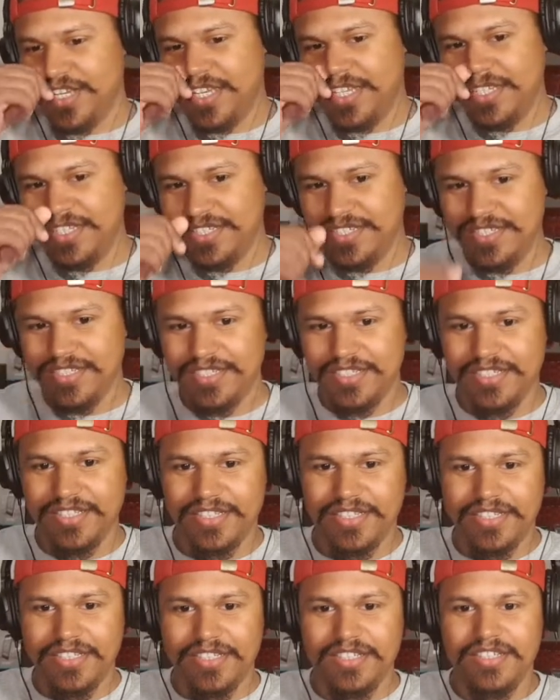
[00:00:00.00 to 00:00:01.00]

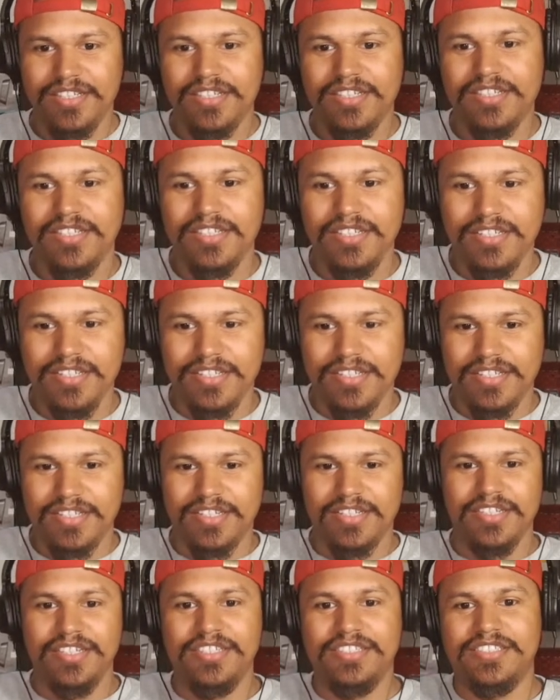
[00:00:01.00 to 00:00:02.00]

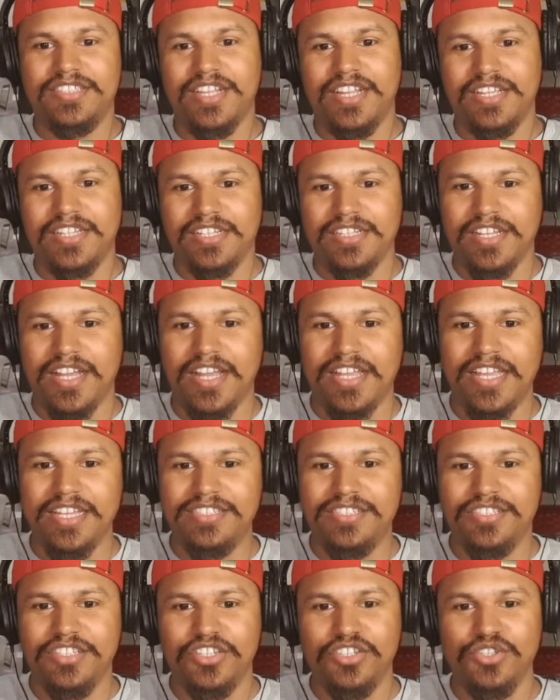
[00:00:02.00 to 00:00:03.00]
and it looks like I guess
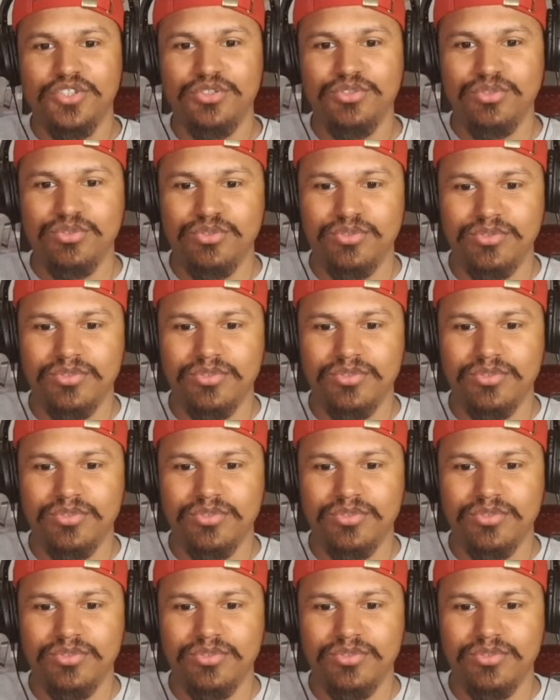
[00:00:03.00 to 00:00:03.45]
the new